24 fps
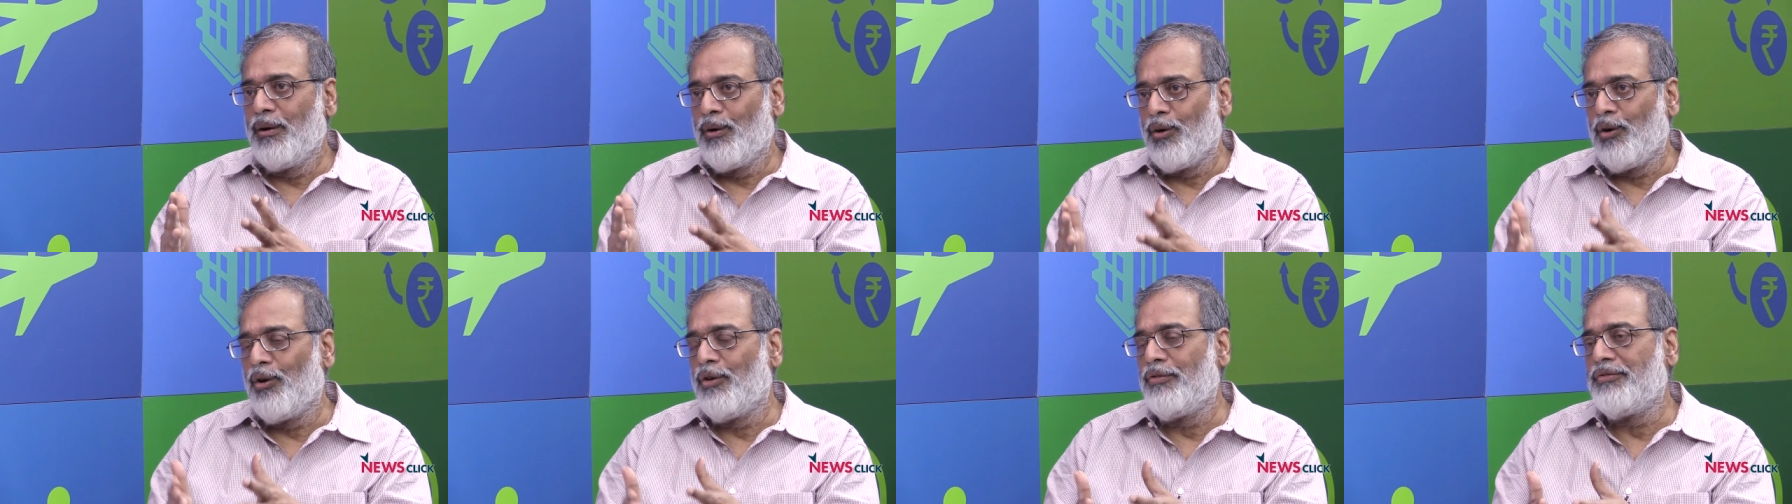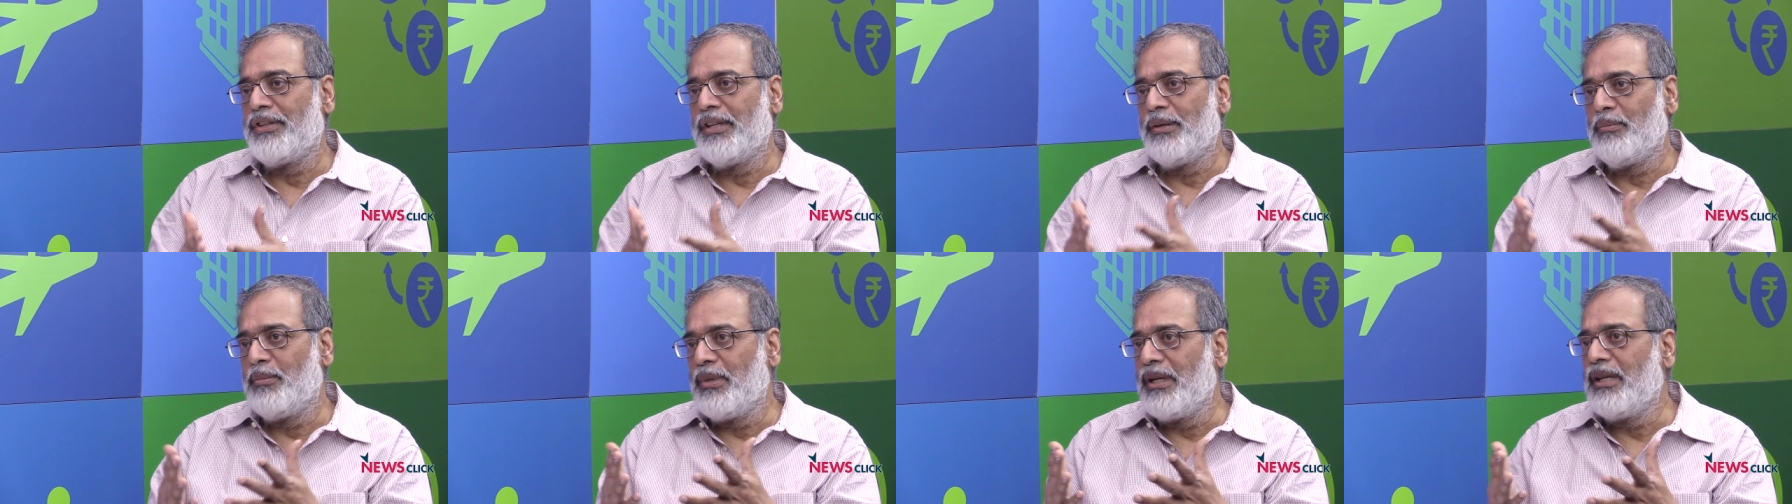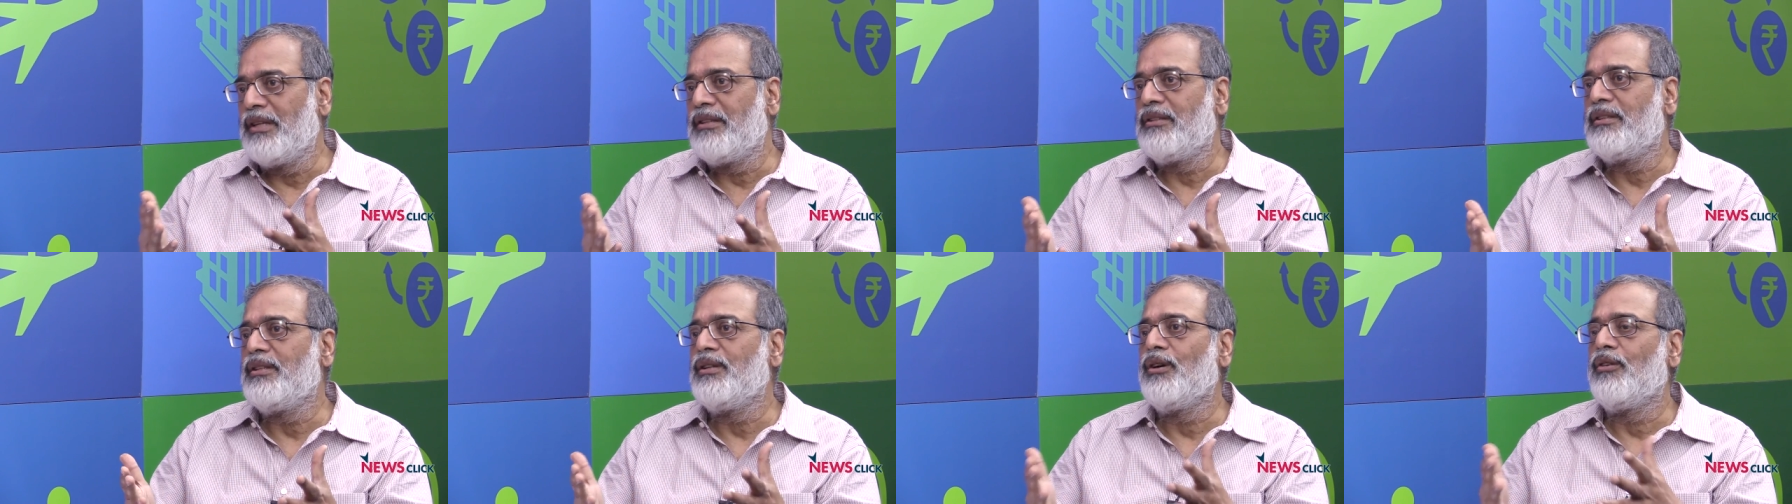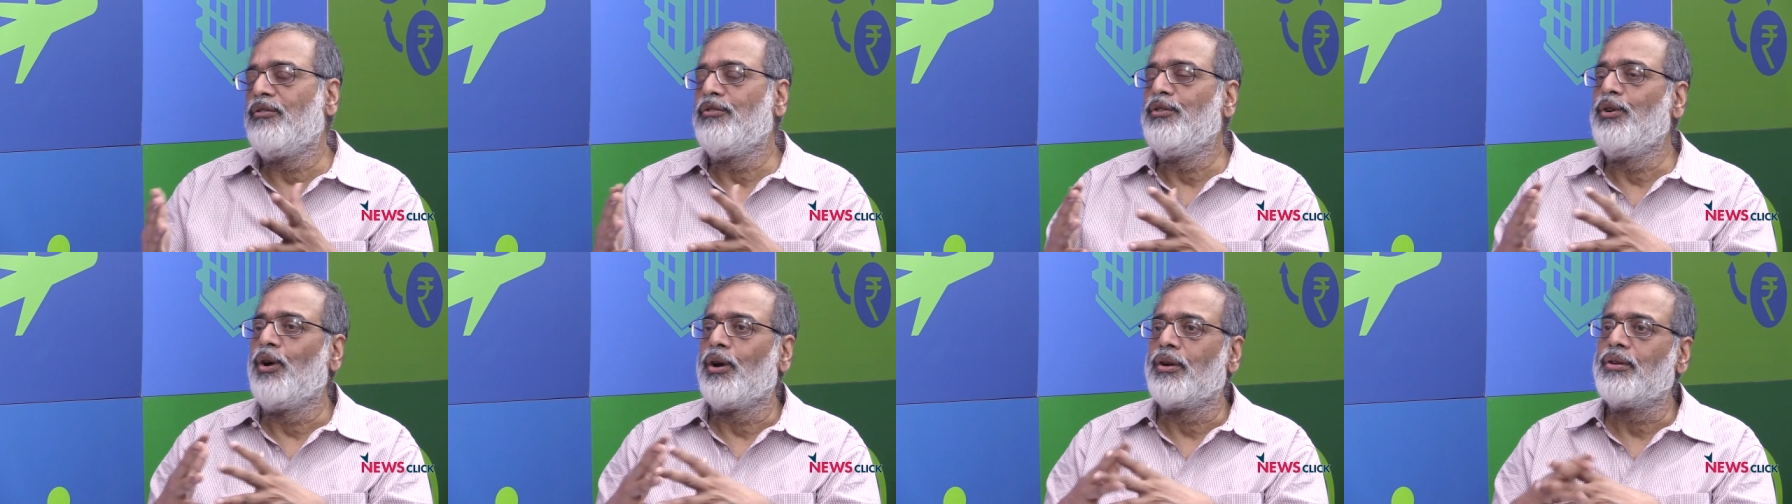of the ability
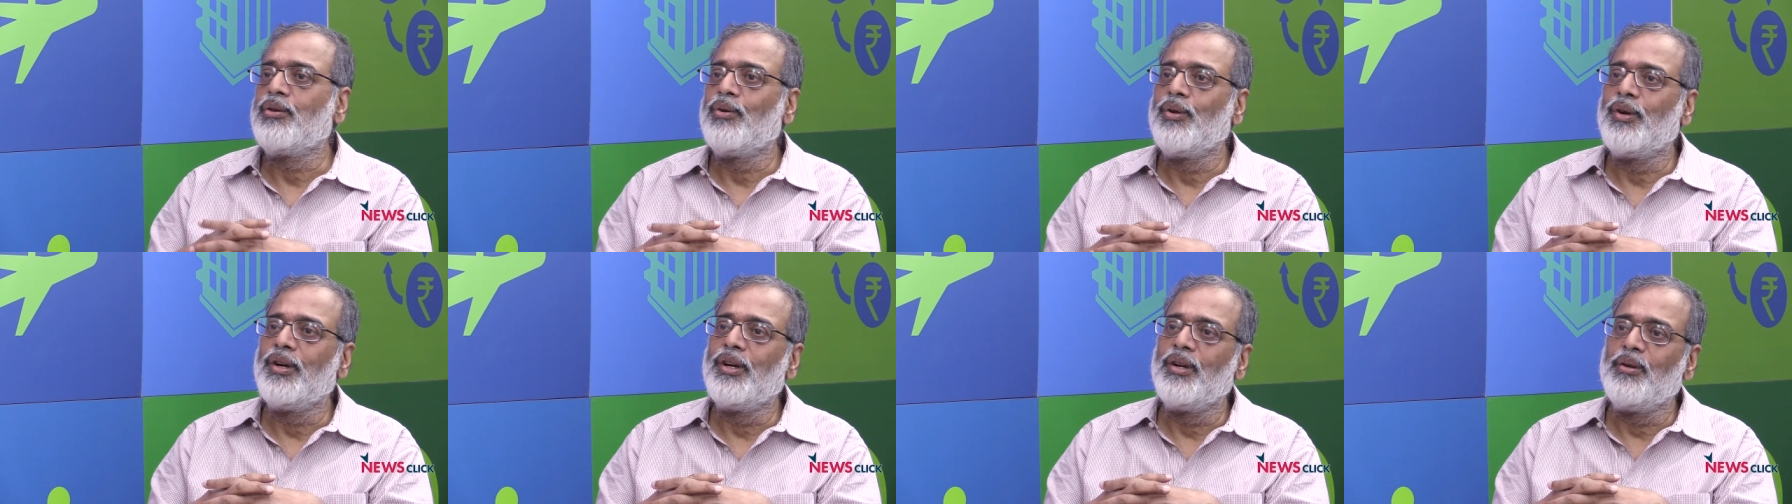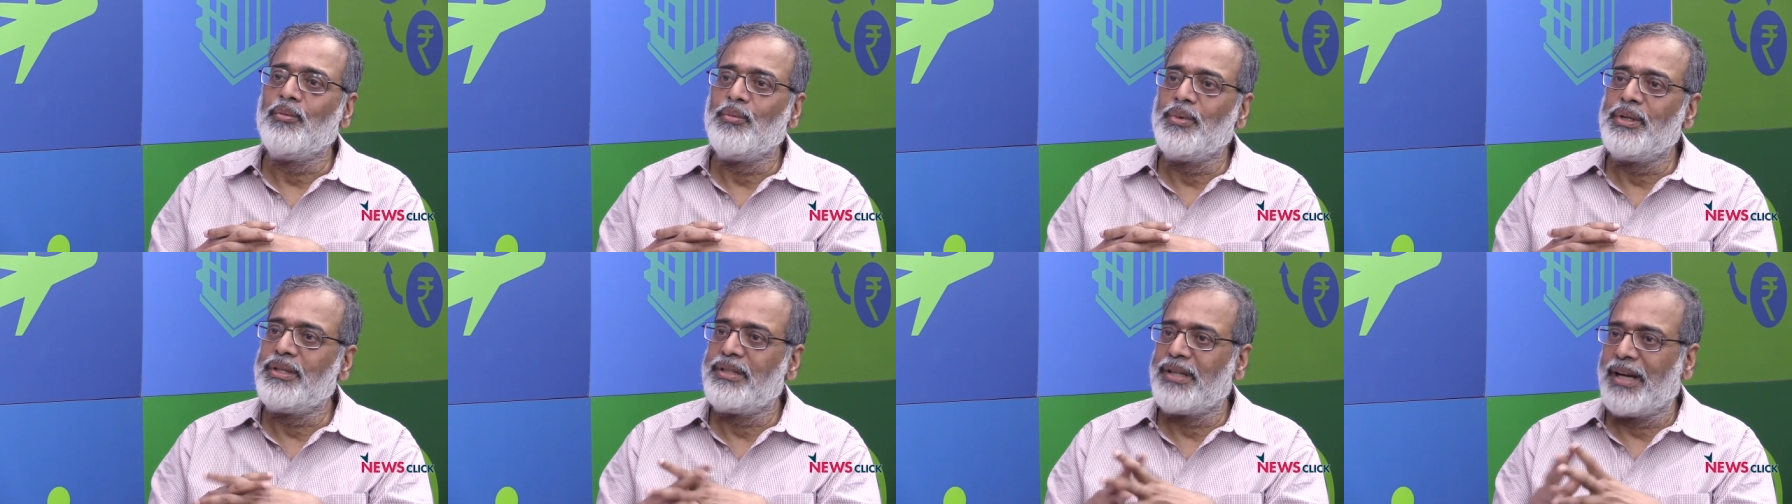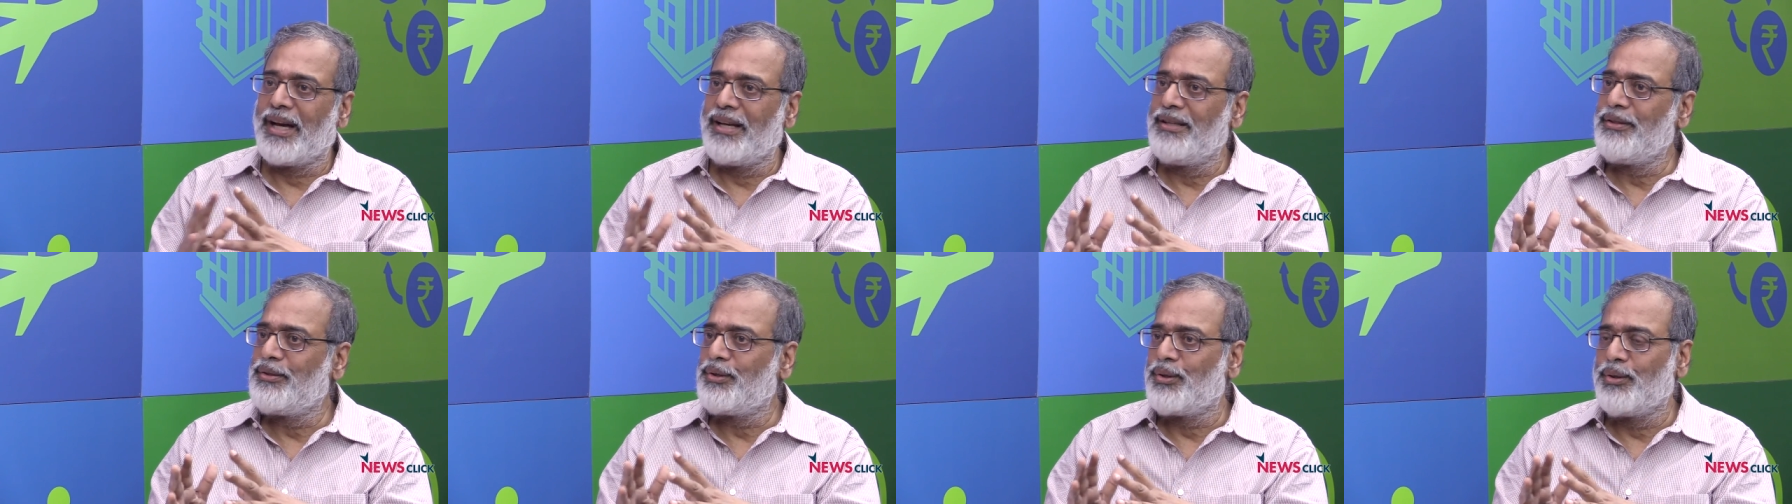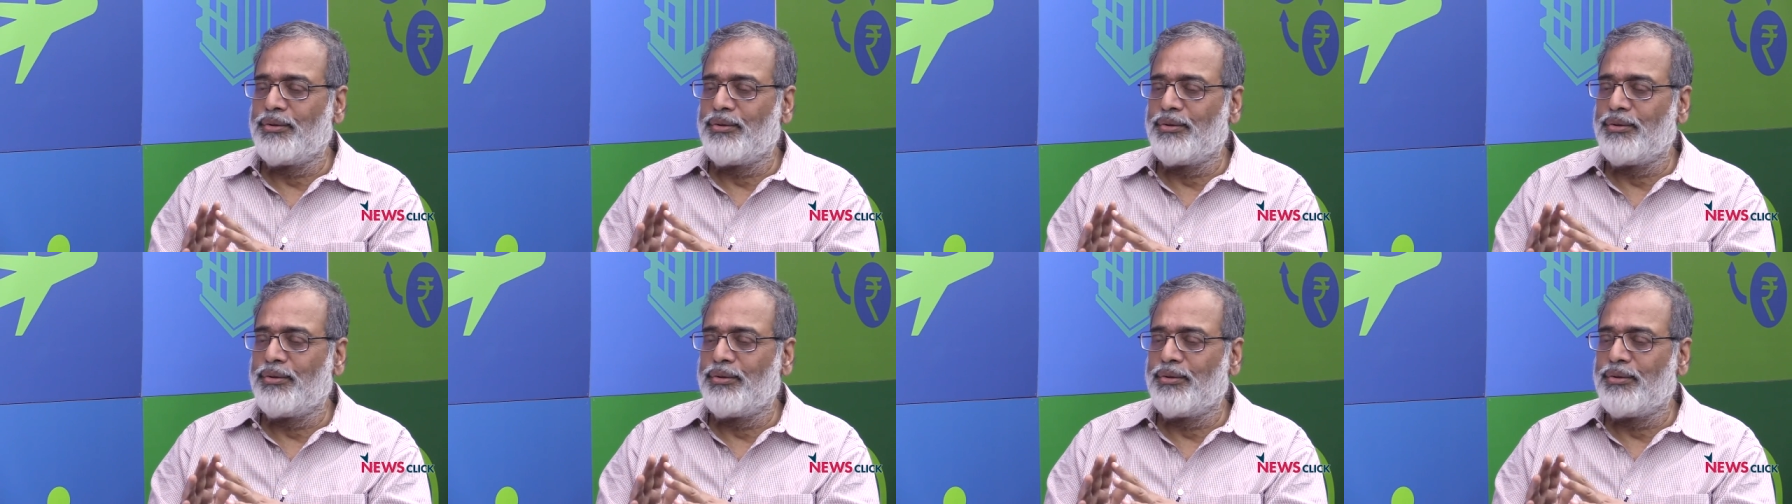of North Korean missiles